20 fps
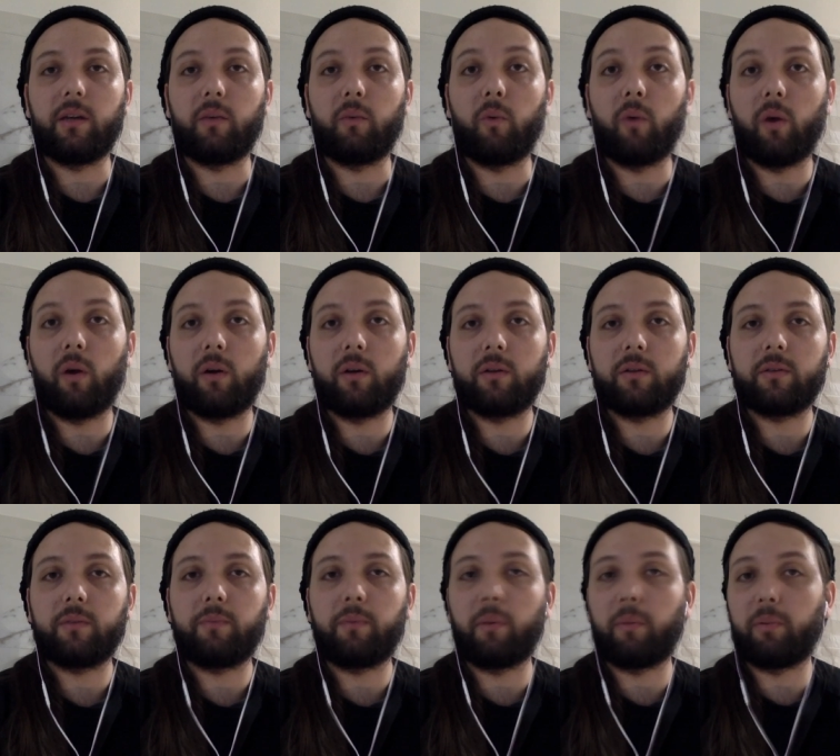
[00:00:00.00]

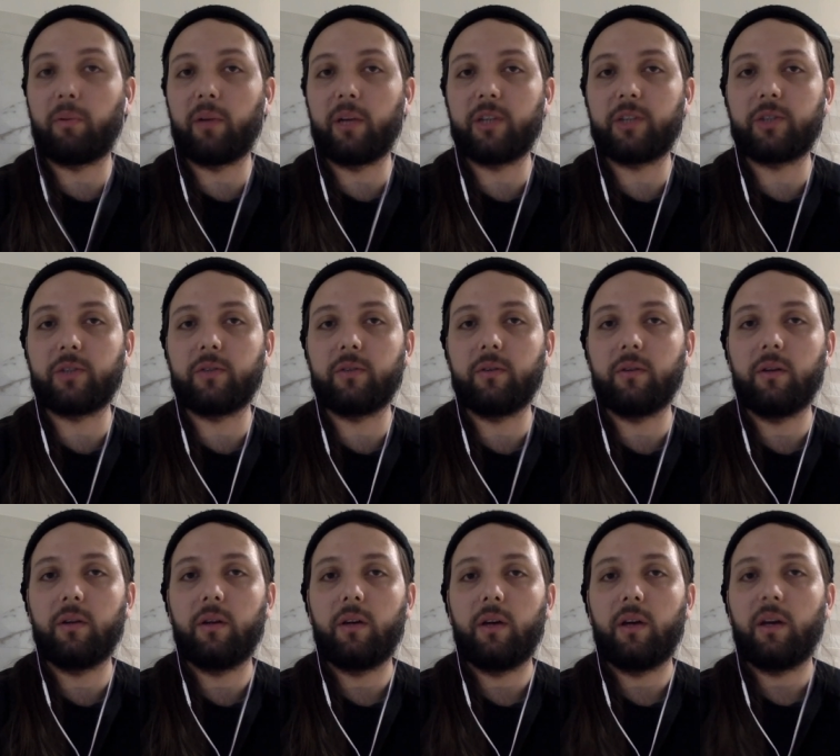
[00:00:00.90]
world population,
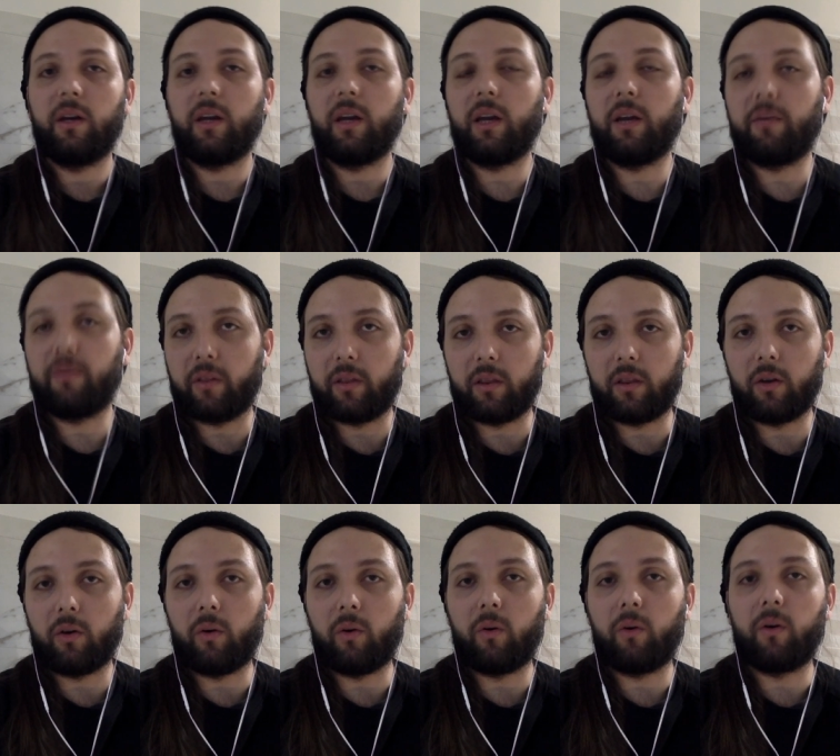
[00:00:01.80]
even
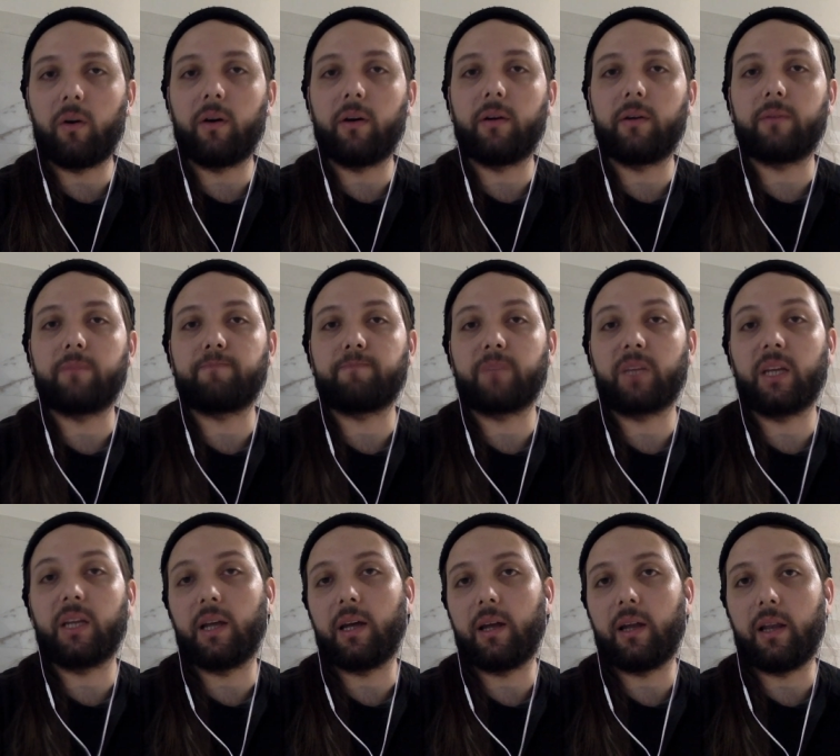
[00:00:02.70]
though
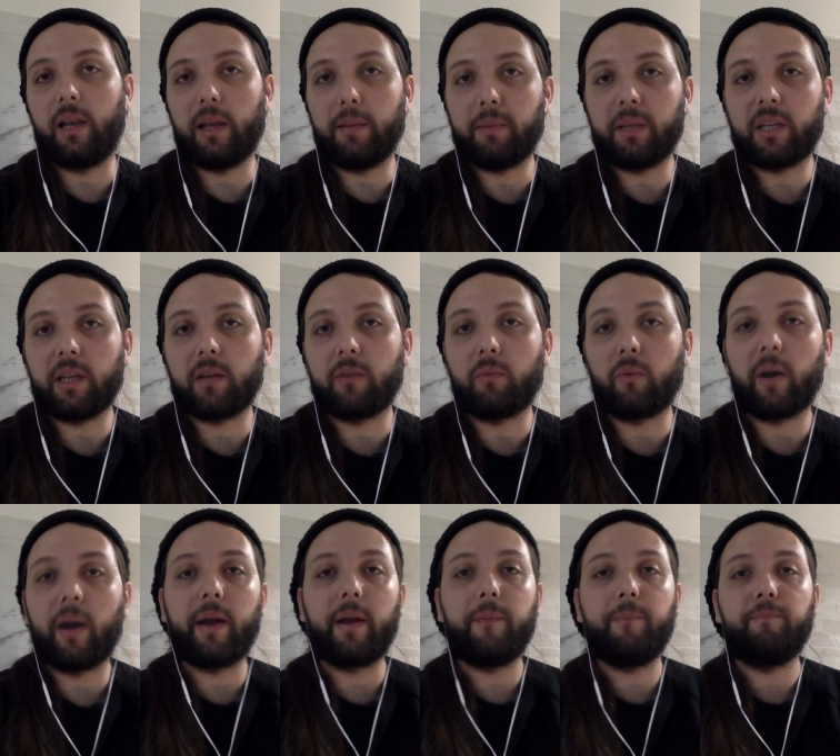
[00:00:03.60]
in a limited
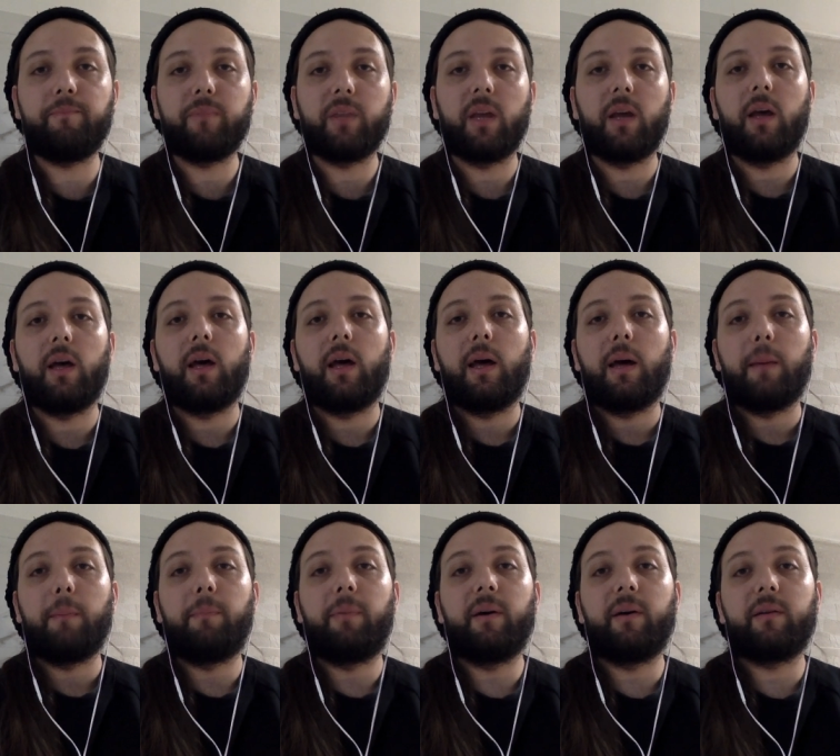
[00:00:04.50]
way.
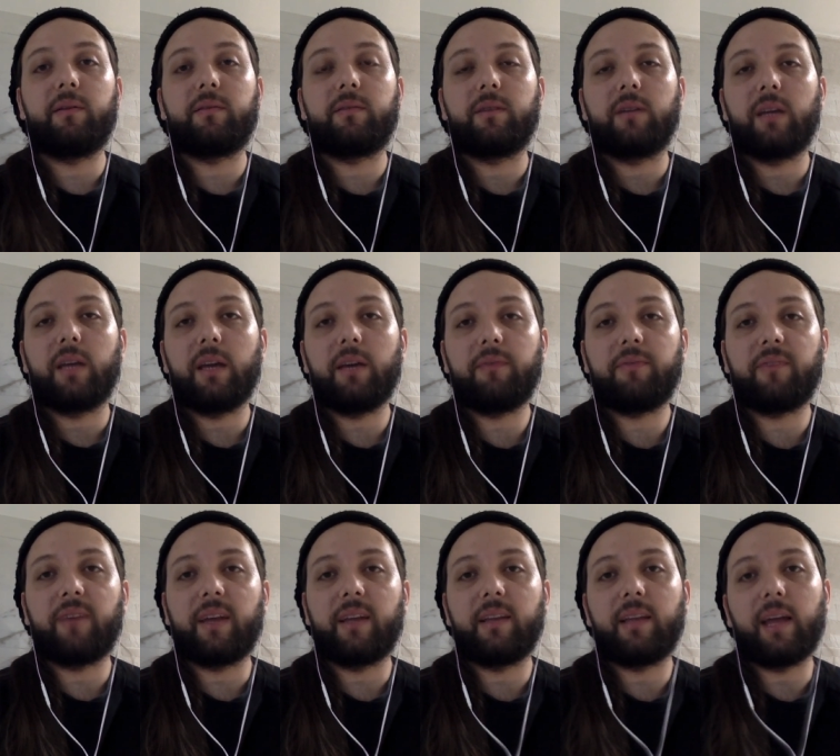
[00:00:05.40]
But if
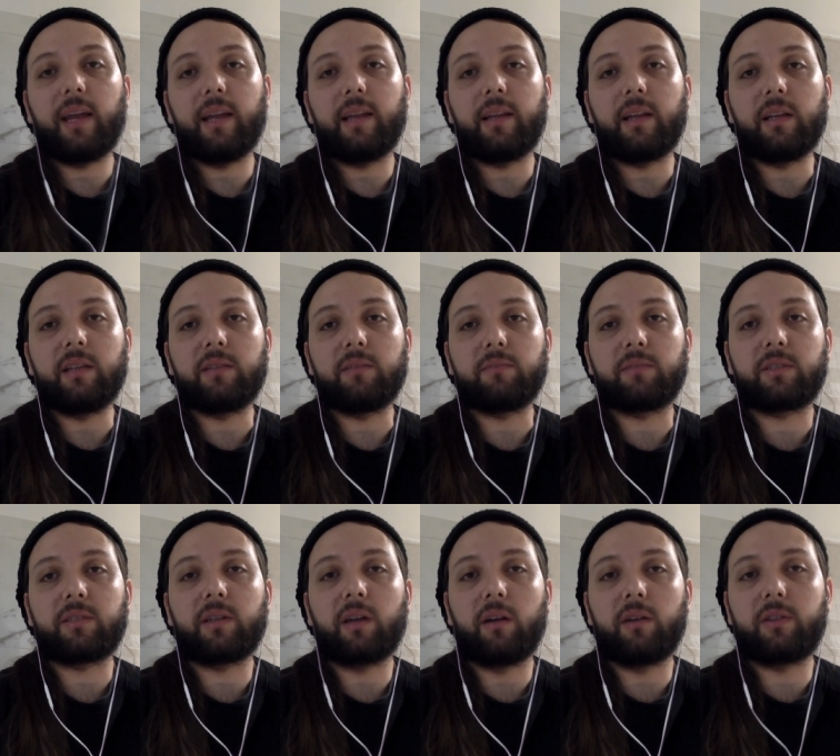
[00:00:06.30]
antinatalism
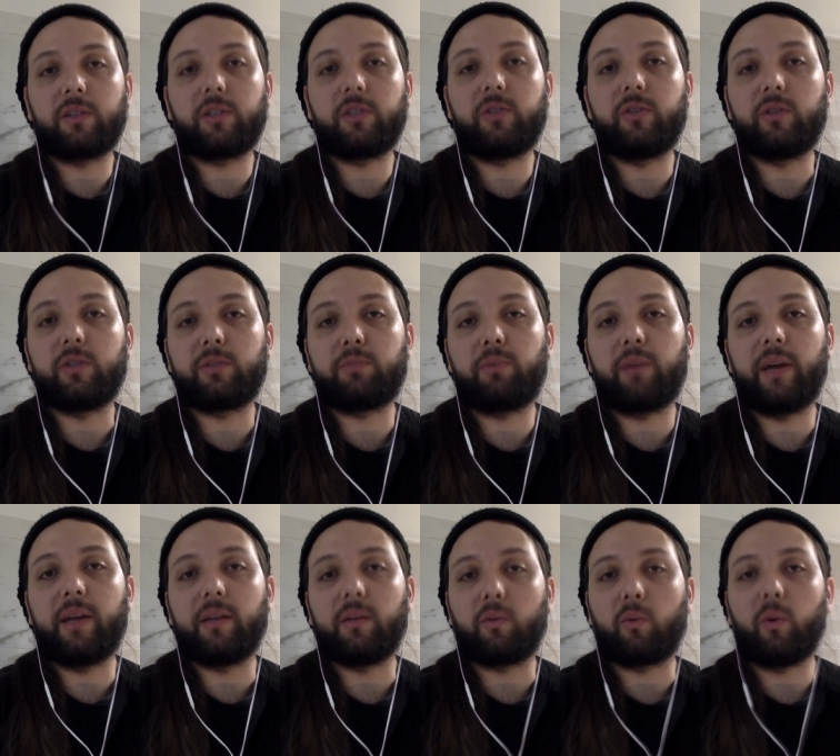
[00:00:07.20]
starts to
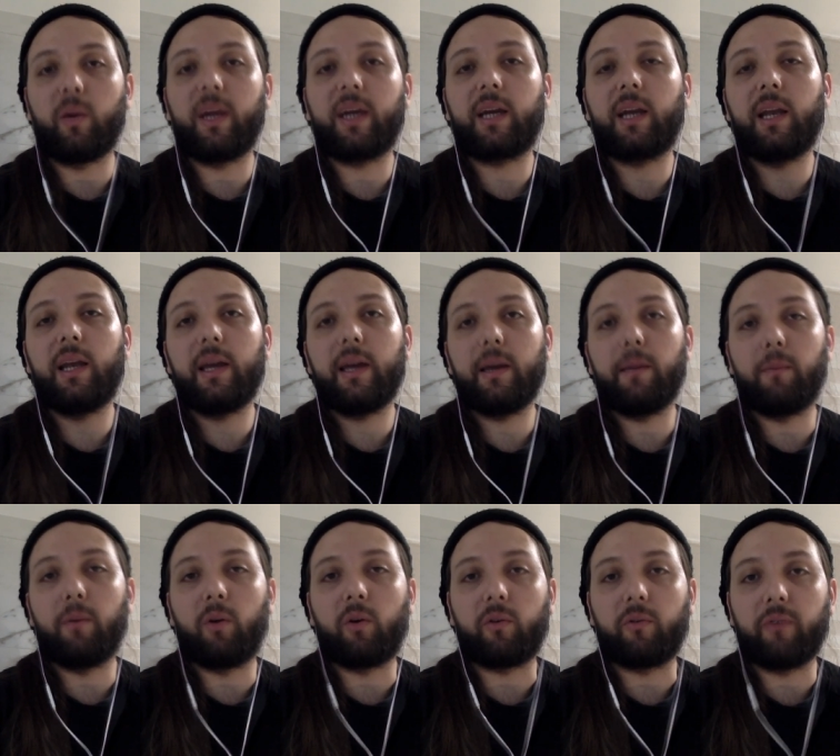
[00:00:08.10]
spread quickly
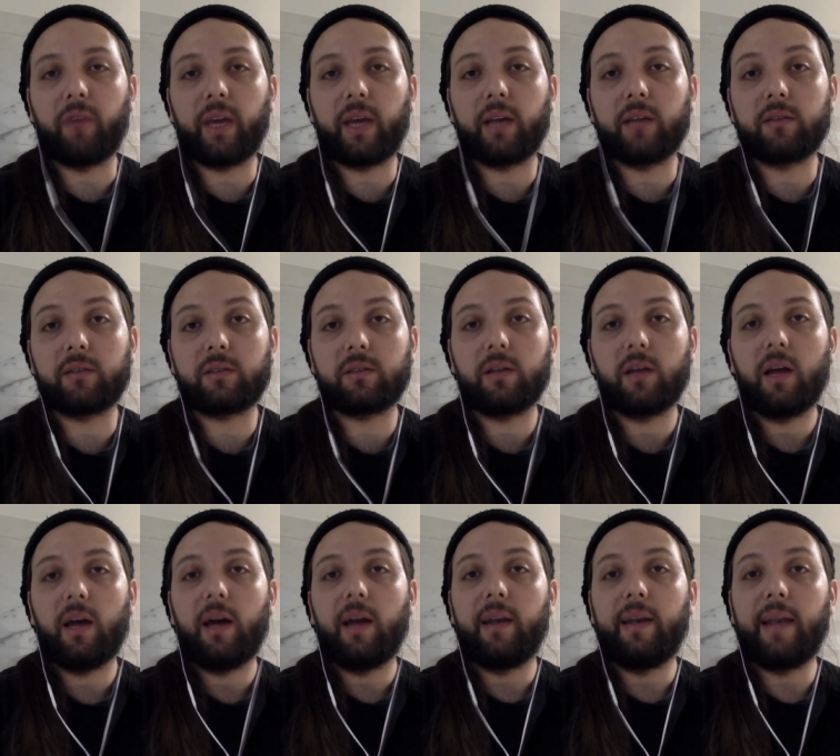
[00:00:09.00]
among vegans,
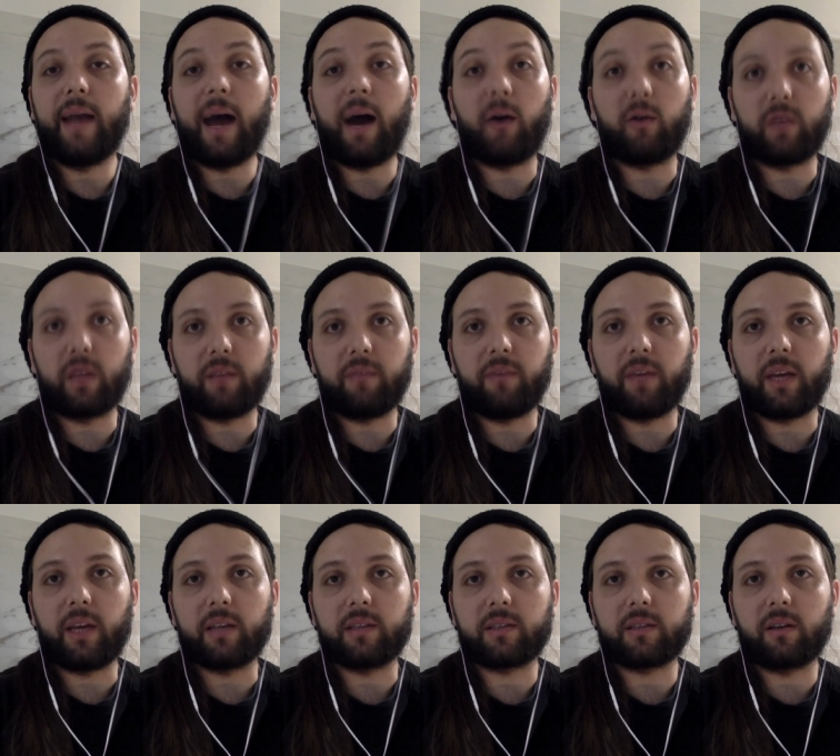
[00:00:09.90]
now that
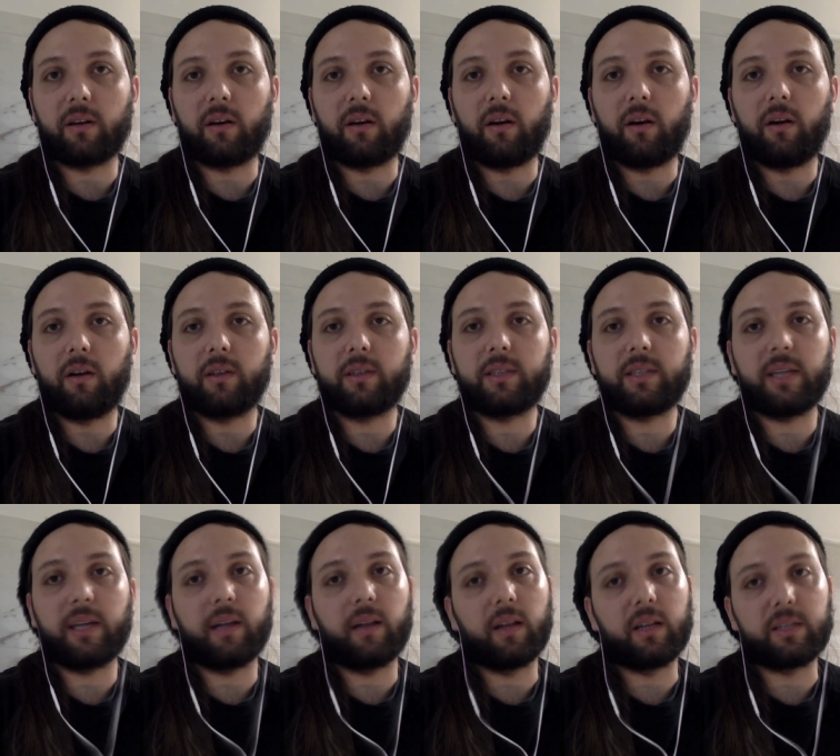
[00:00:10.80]
vegans are
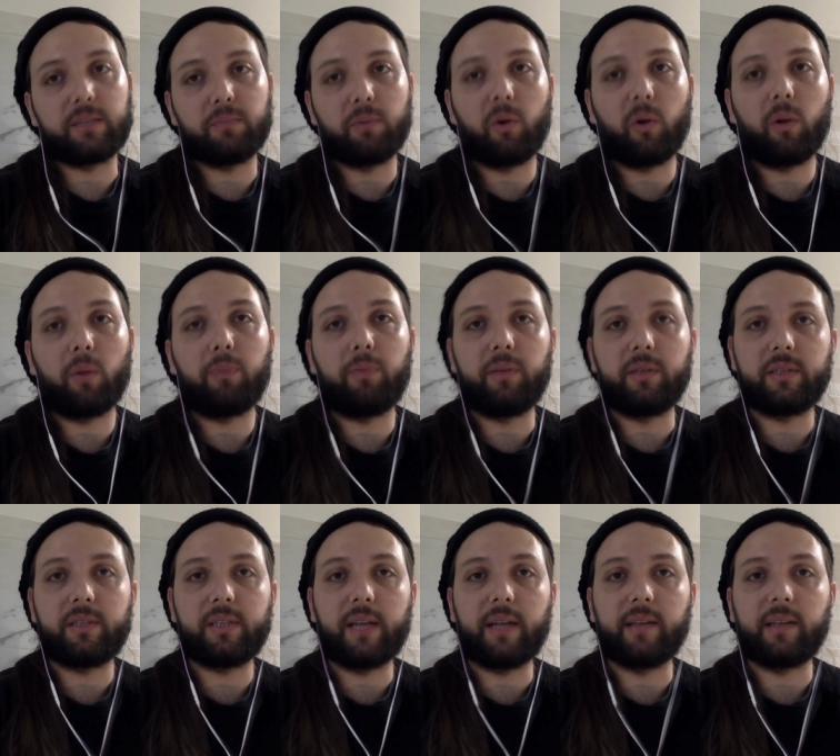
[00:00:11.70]
still a small
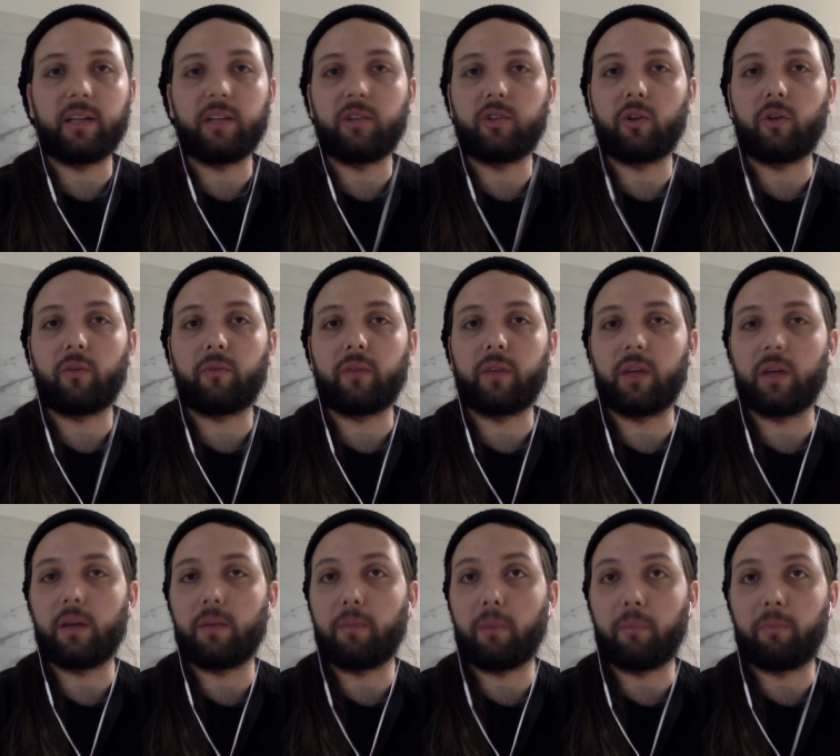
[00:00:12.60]
percentage of
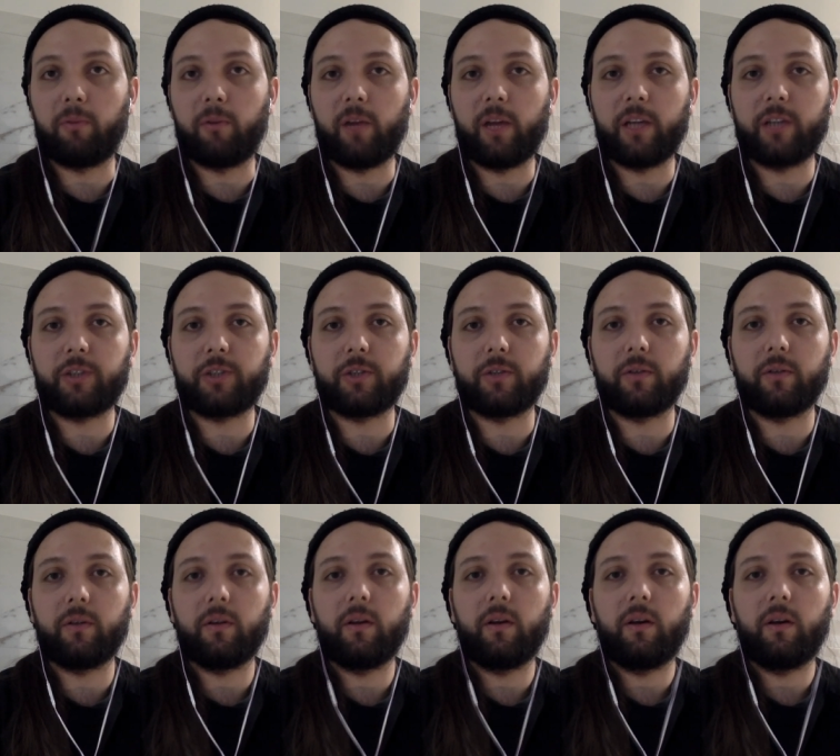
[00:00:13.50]
the population